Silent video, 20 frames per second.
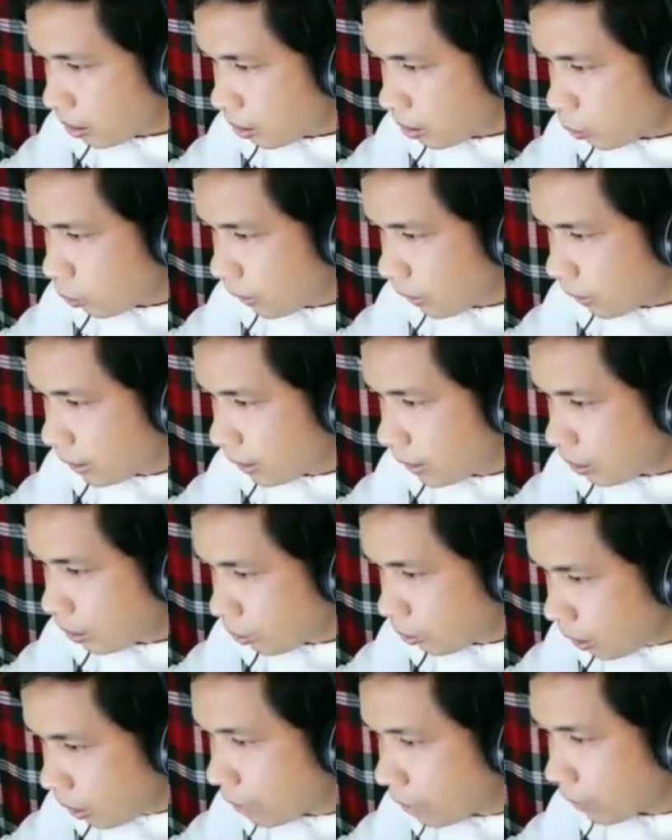
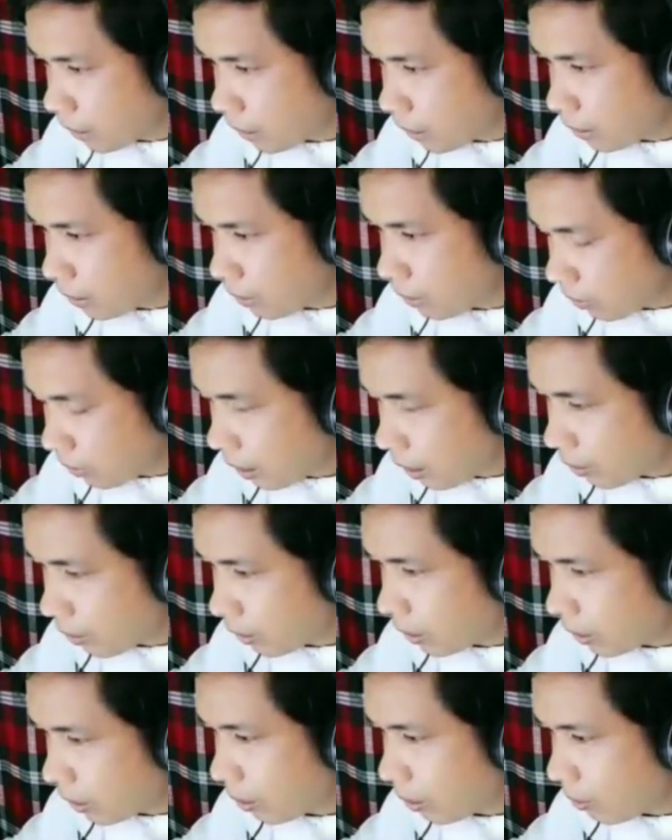200
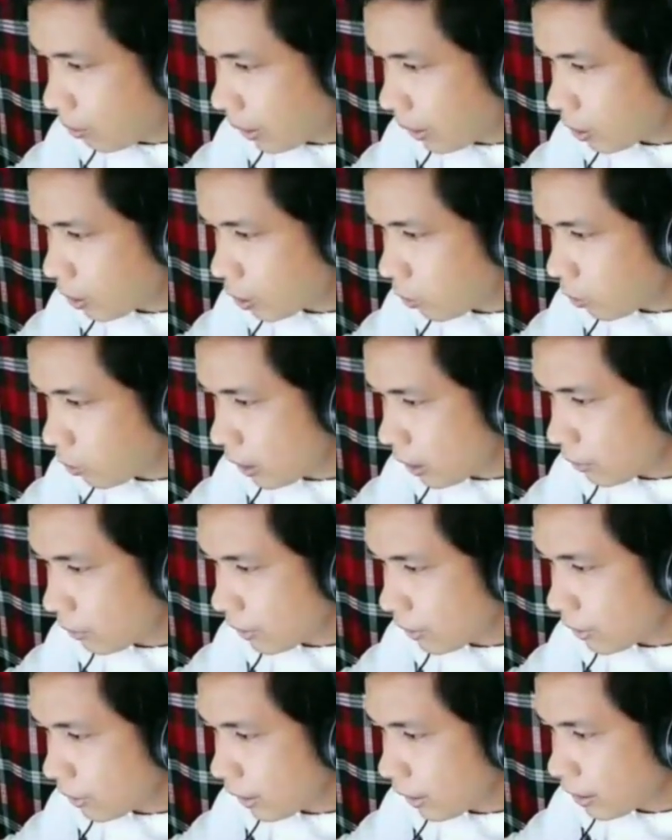rather minus
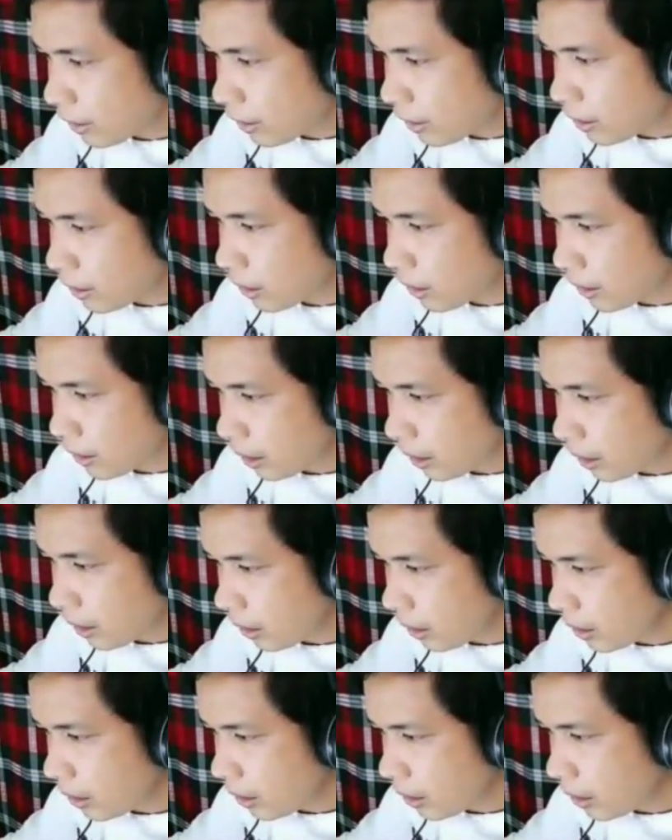196. That
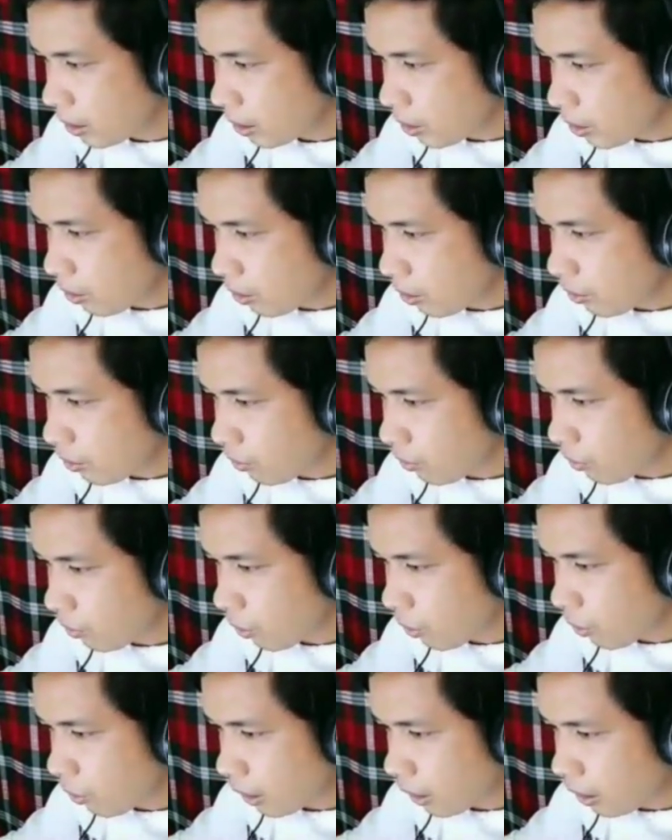is
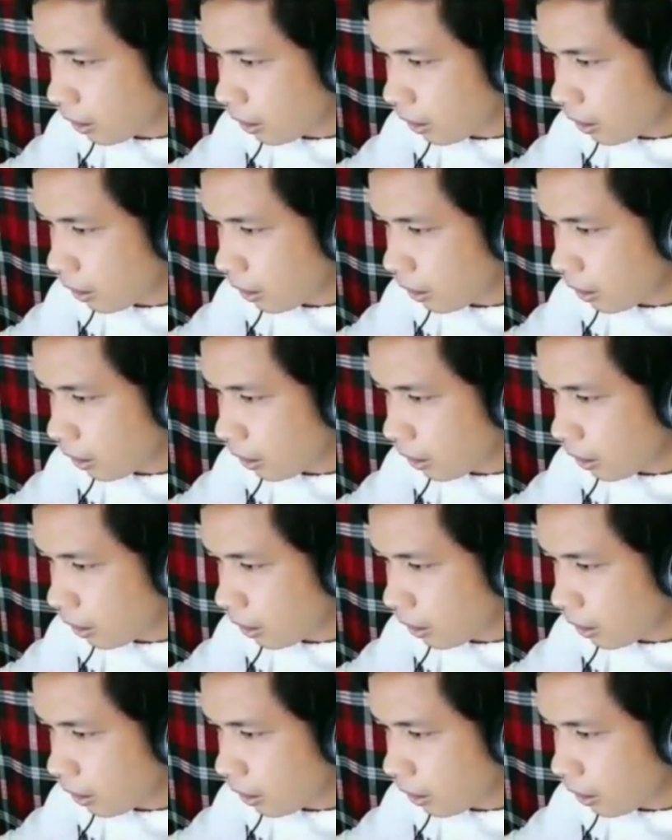4.